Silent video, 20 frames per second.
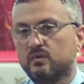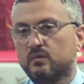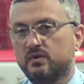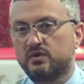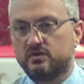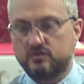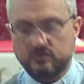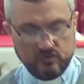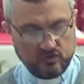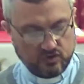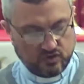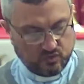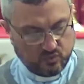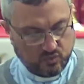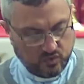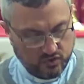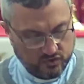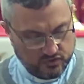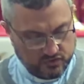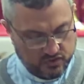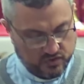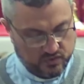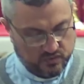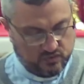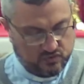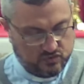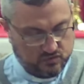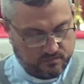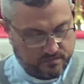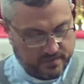We do not want
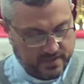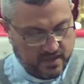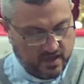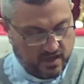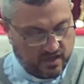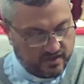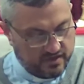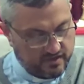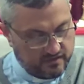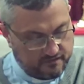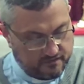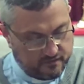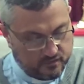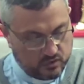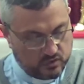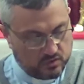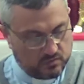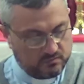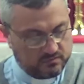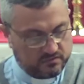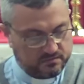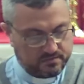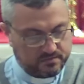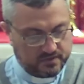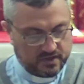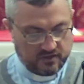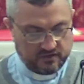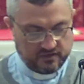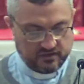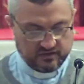you to be uninformed,
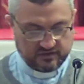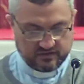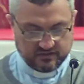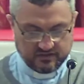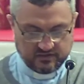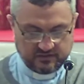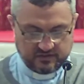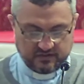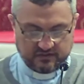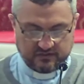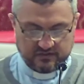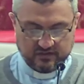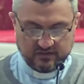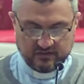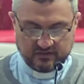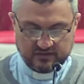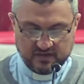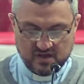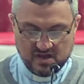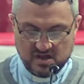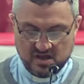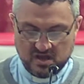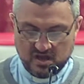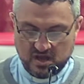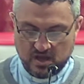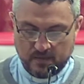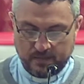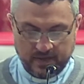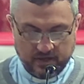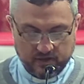brothers and sisters,
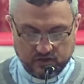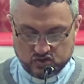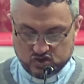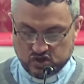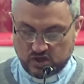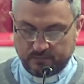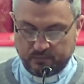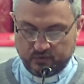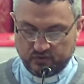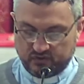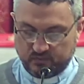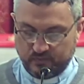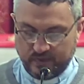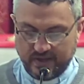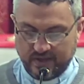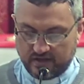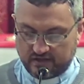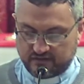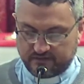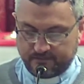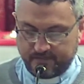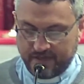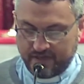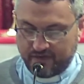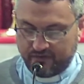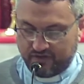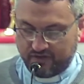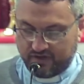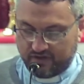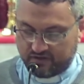about the troubles we
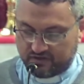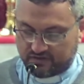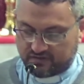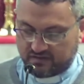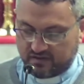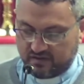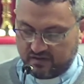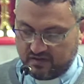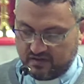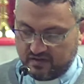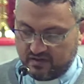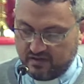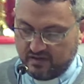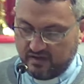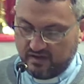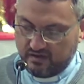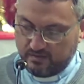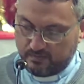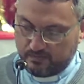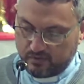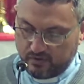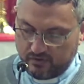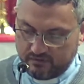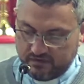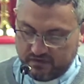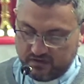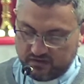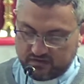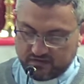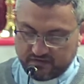experienced in the
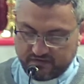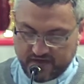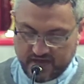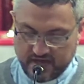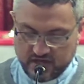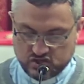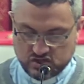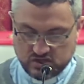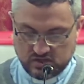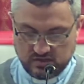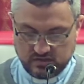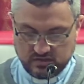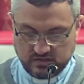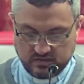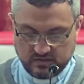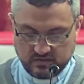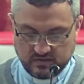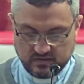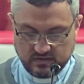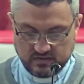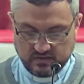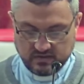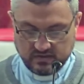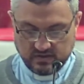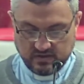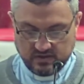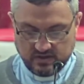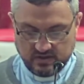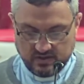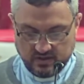province of Asia
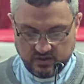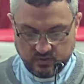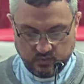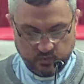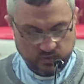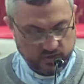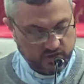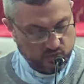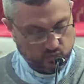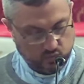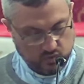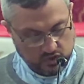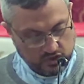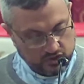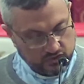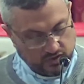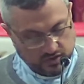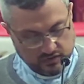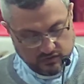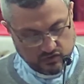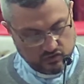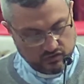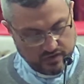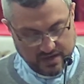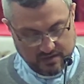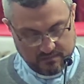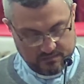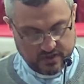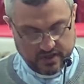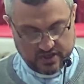we were under
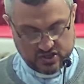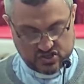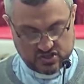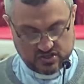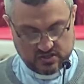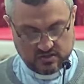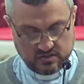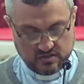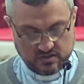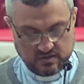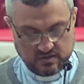great pressure,